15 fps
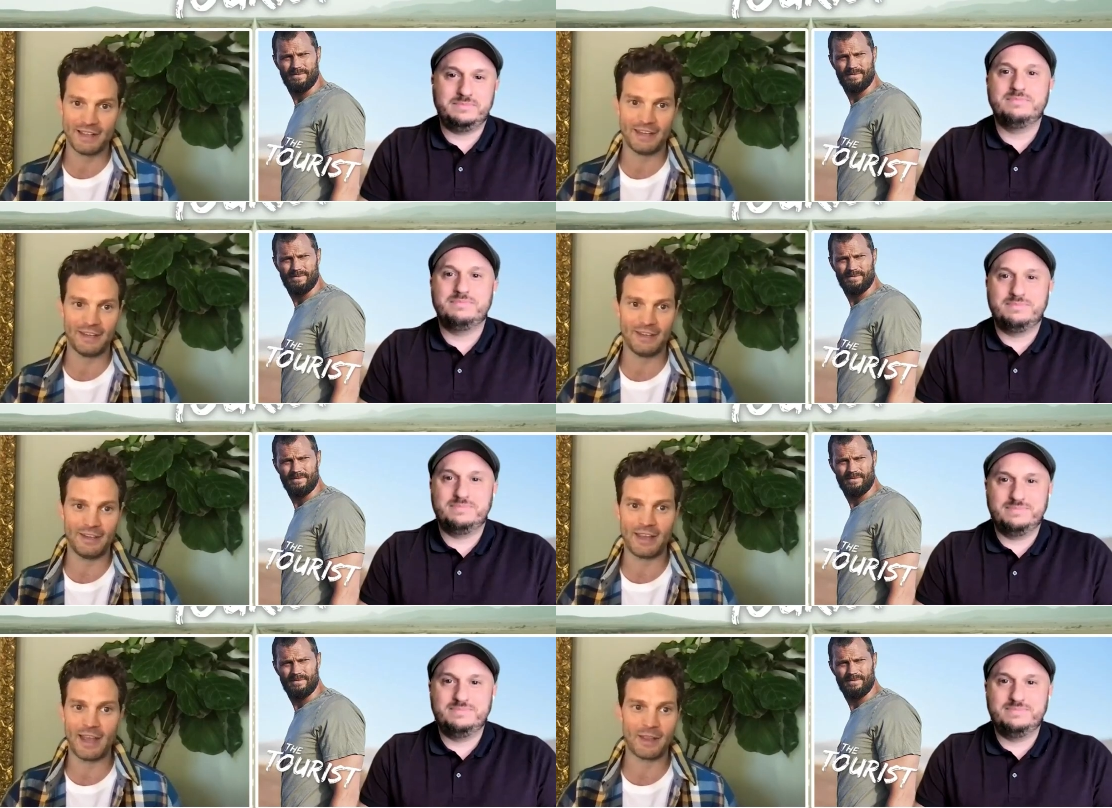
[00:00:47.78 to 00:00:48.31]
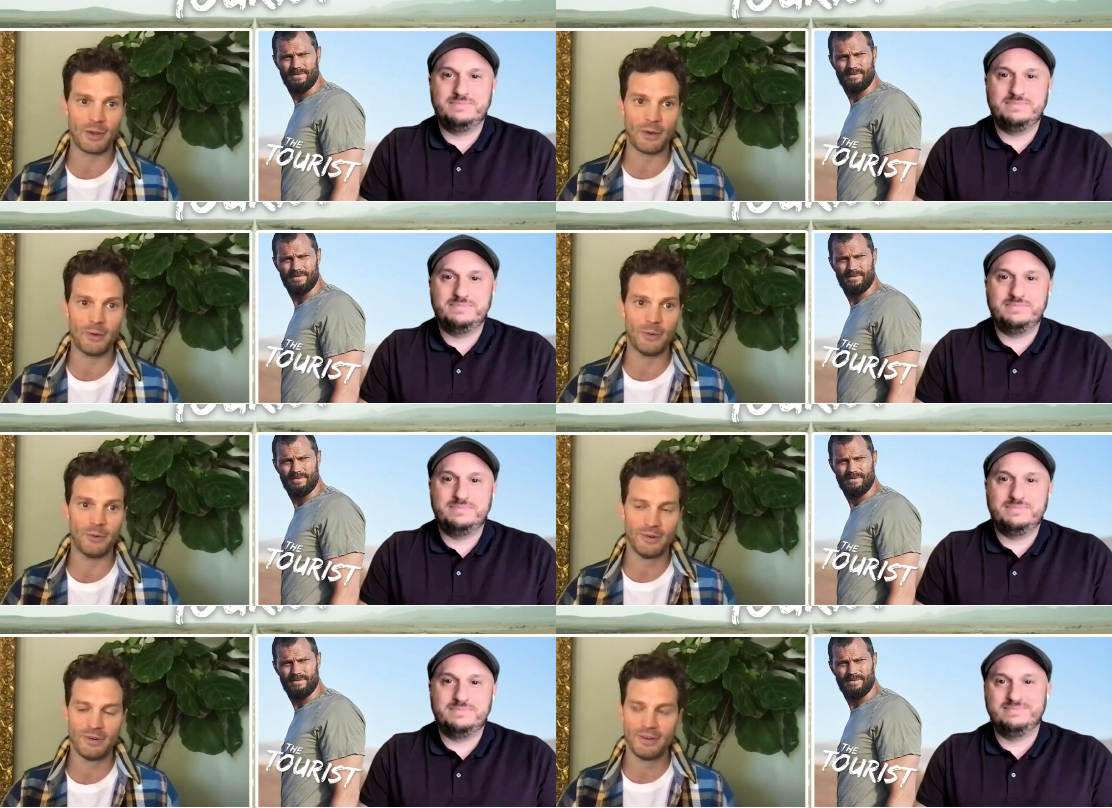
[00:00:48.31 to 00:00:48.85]
Speaker 1: Like you can't
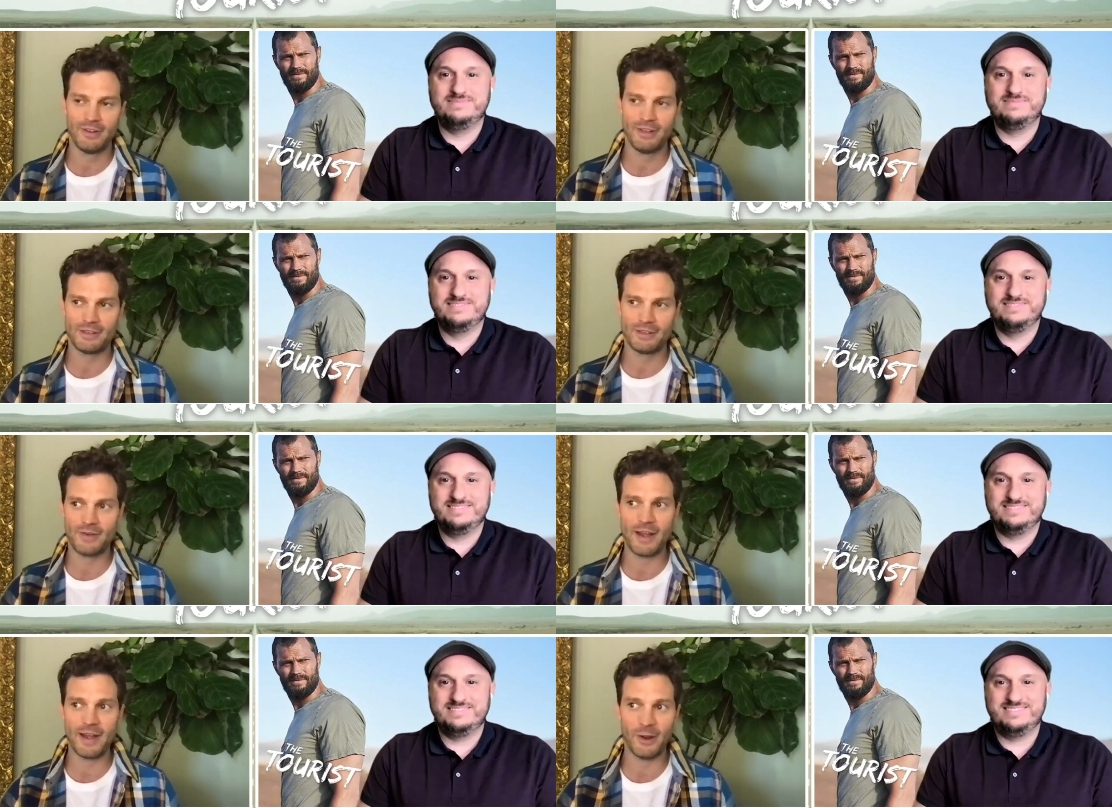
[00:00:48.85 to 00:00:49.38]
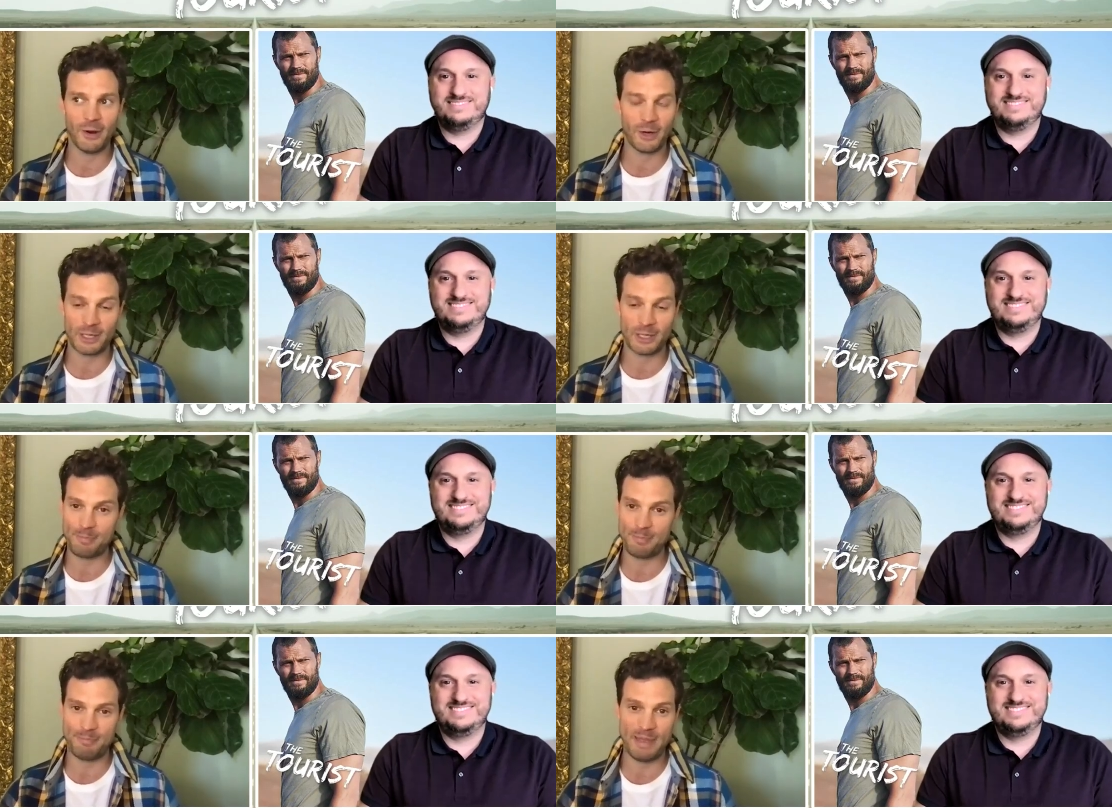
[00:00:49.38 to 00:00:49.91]
go... It's very hard to
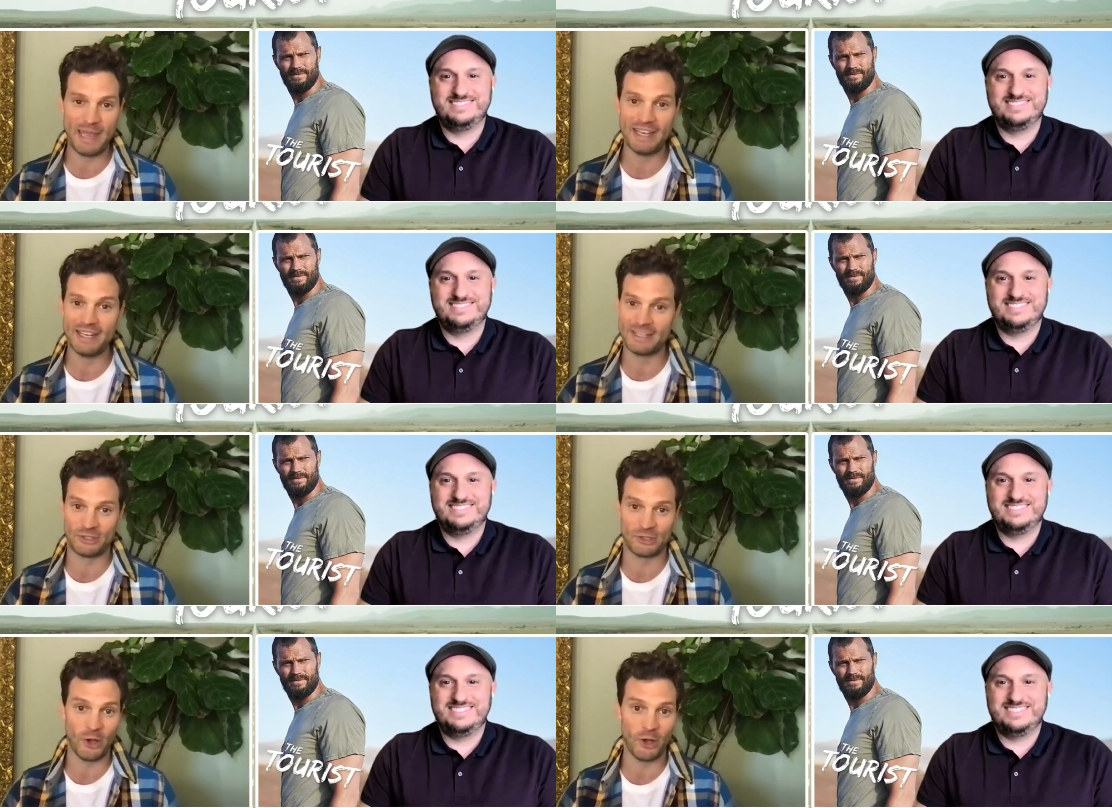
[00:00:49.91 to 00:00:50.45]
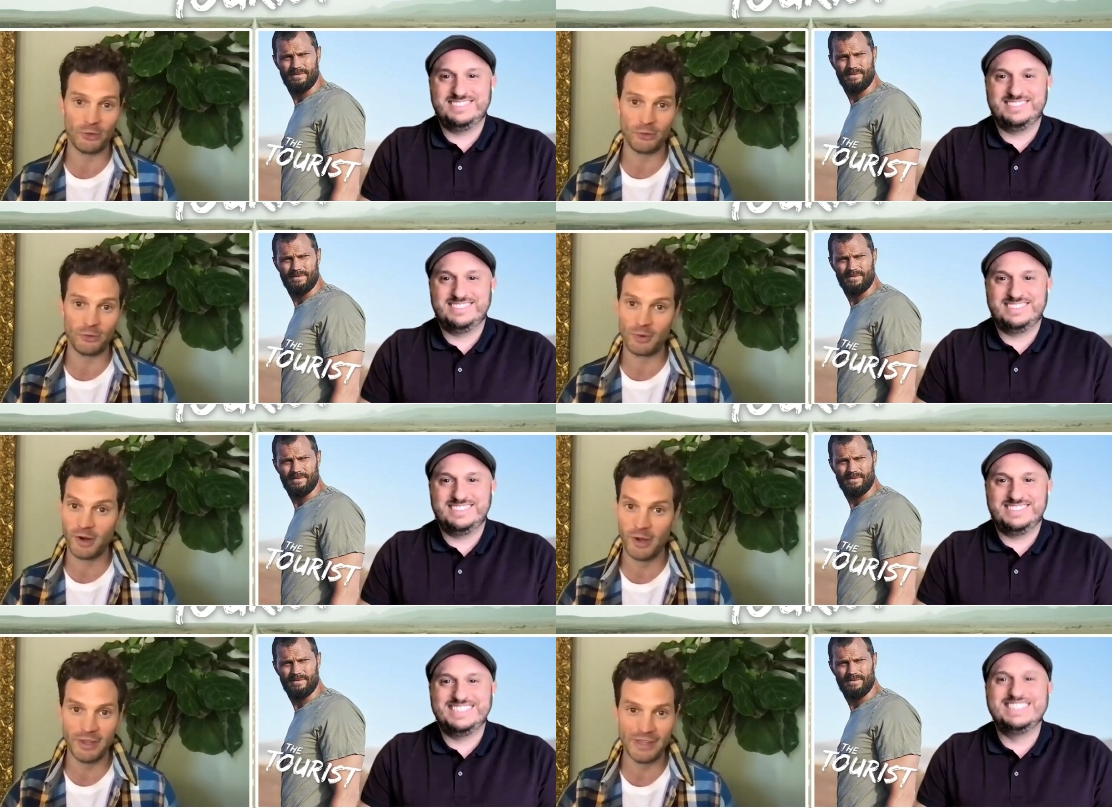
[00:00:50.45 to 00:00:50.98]
pin a genre
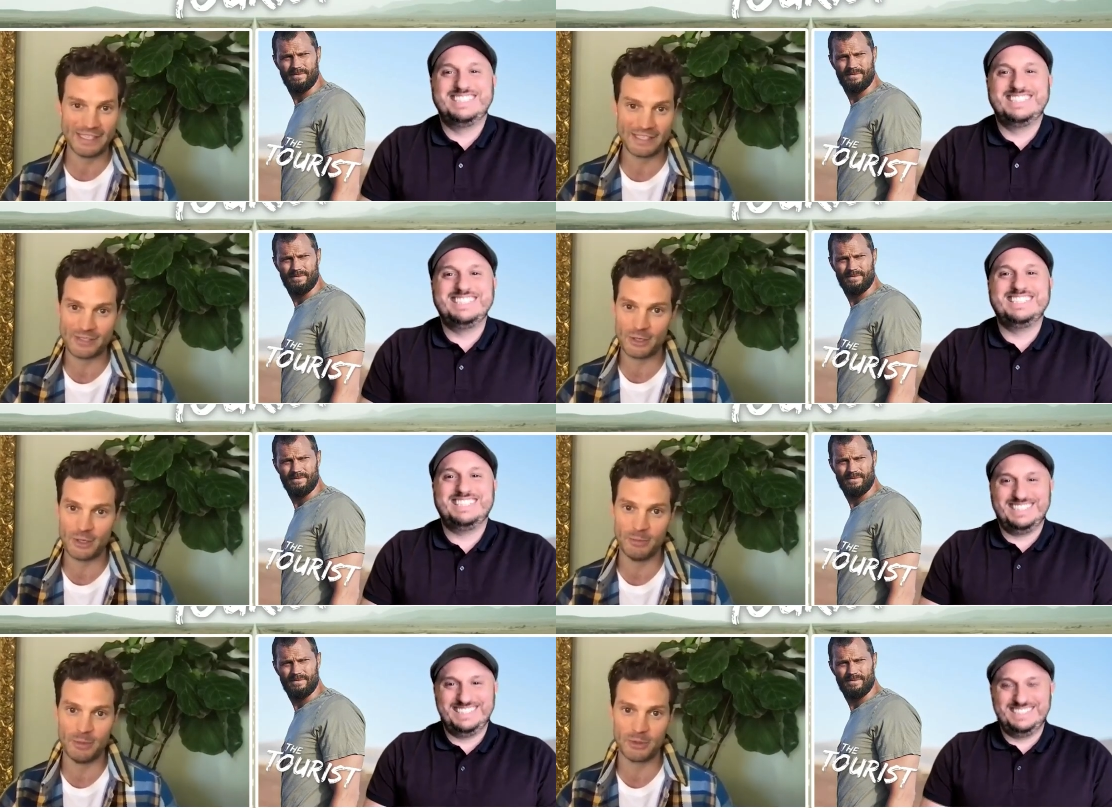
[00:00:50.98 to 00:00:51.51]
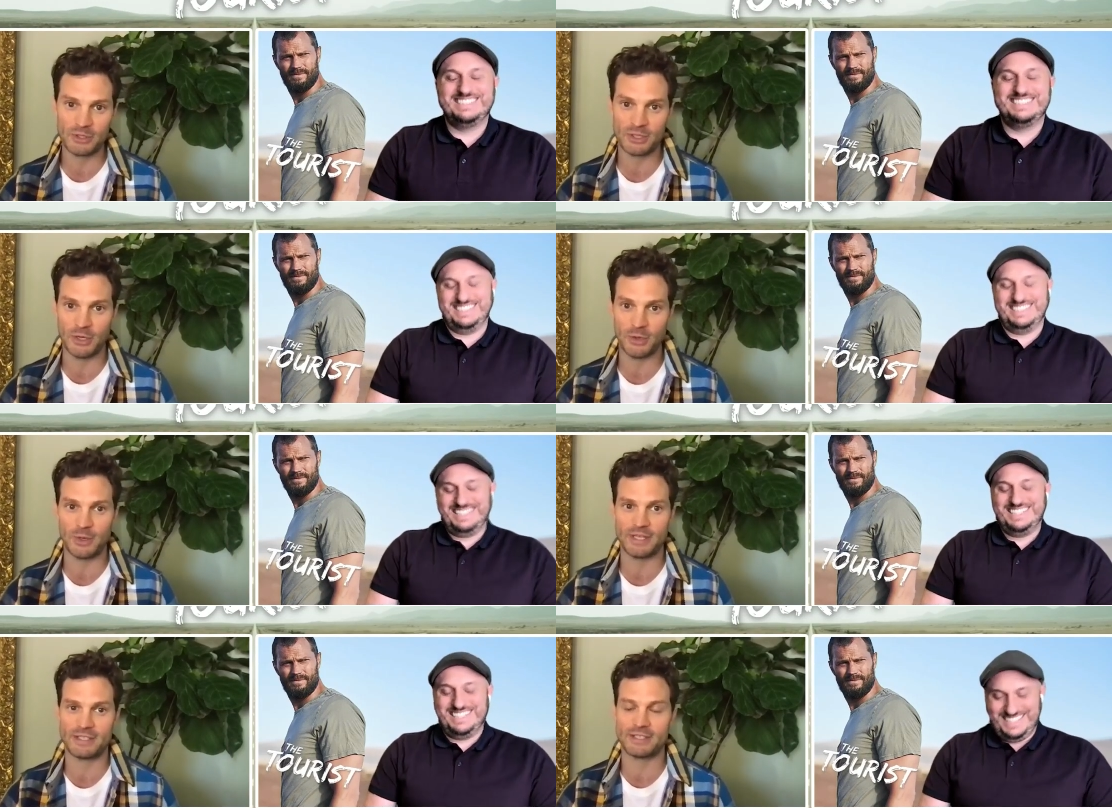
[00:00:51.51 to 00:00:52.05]
on this almost, you know,
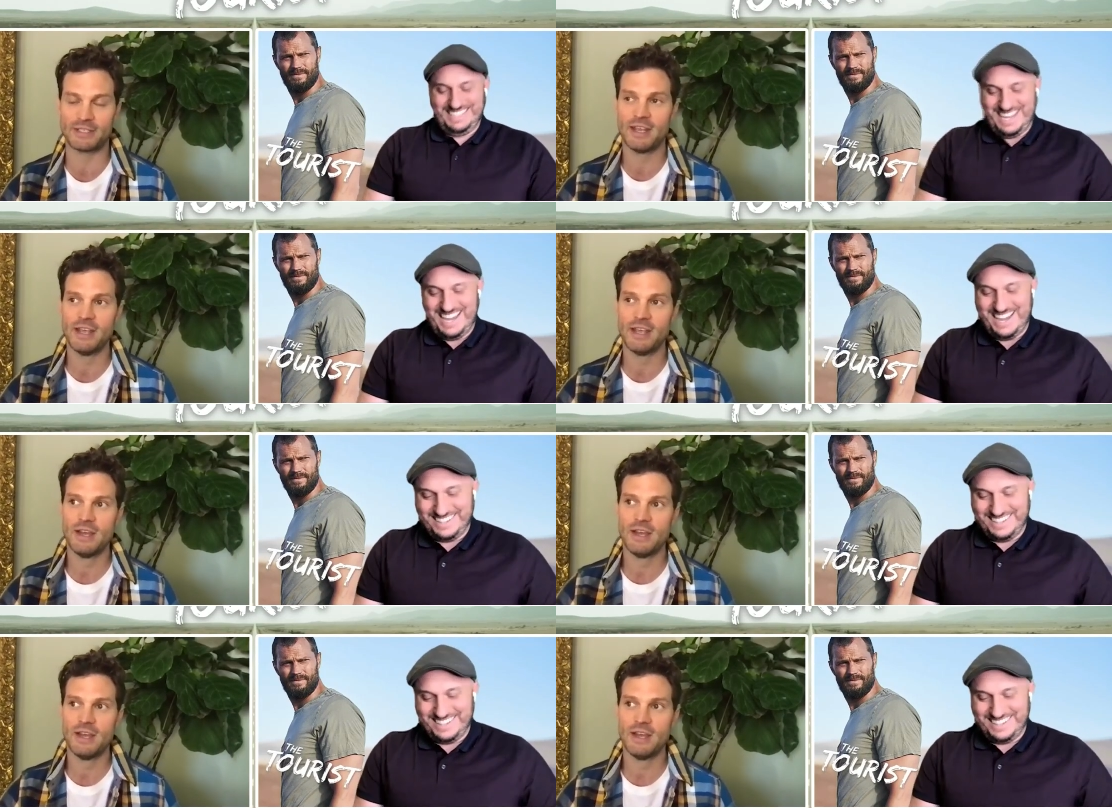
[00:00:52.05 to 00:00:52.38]
it is yeah.